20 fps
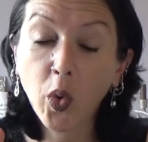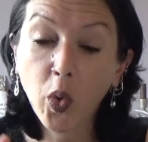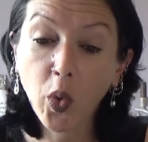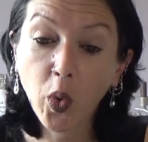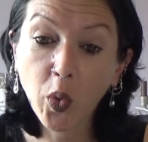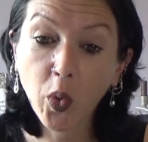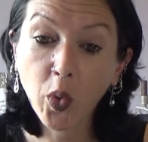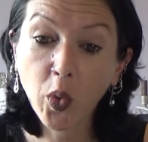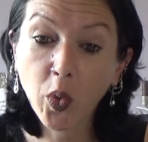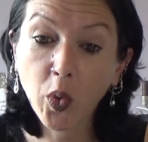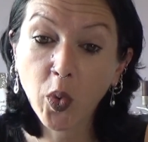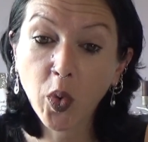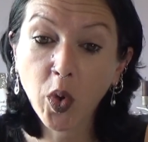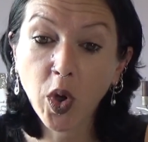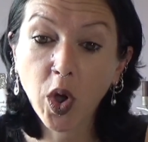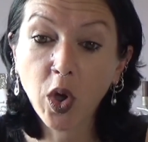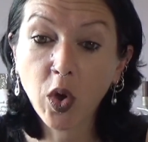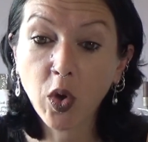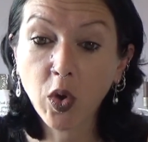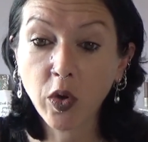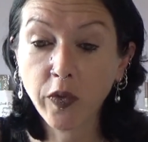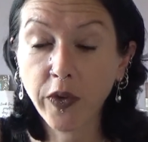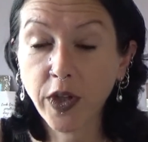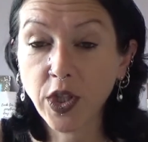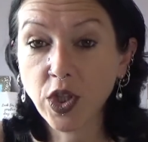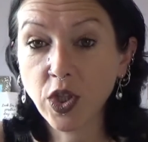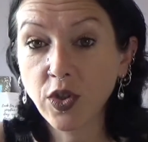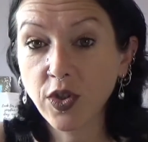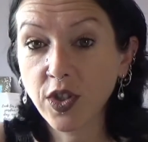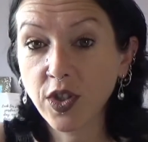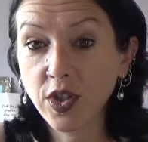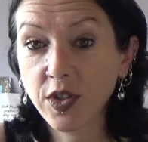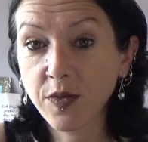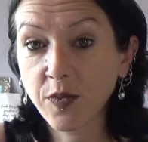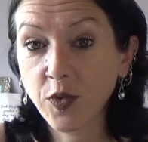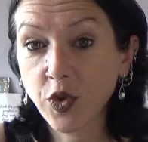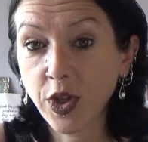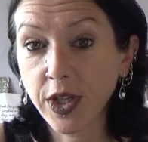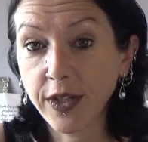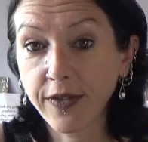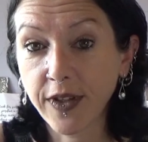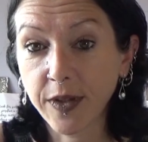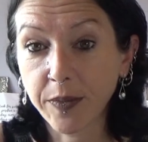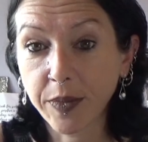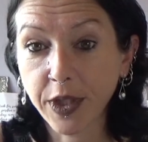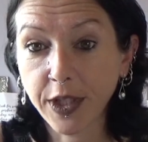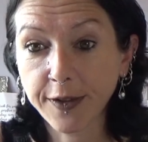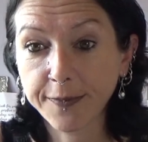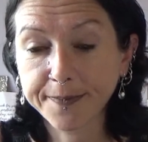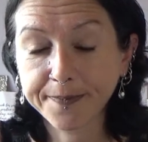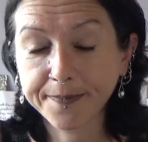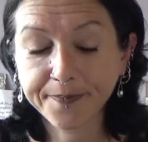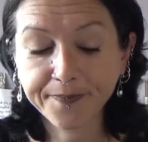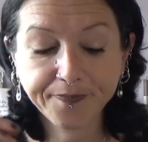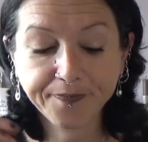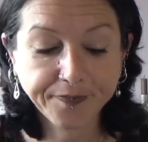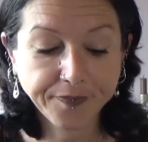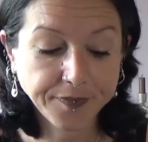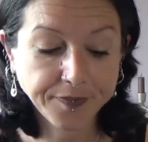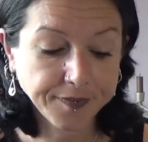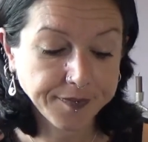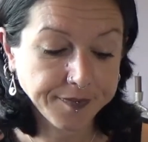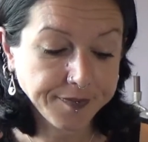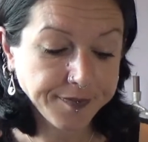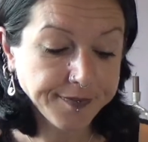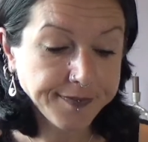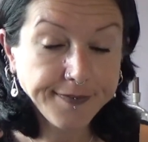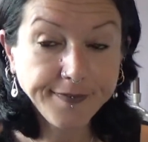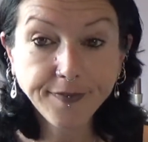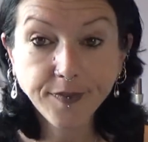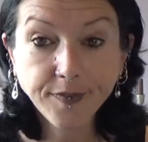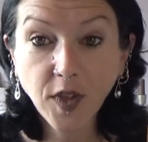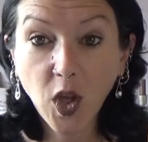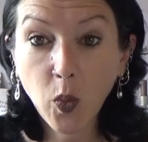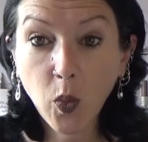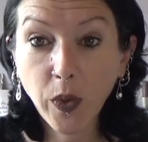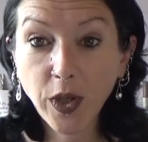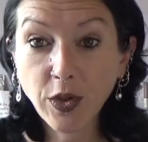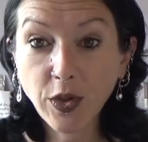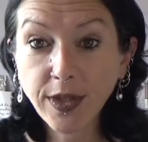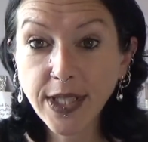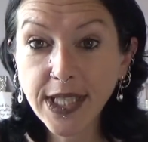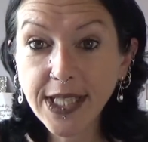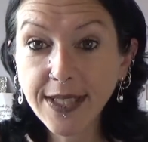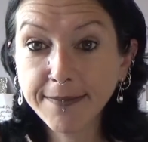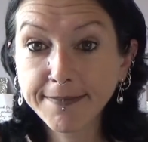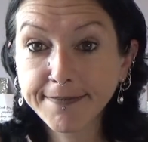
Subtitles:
or a longer version using some treat fabric. We shall see.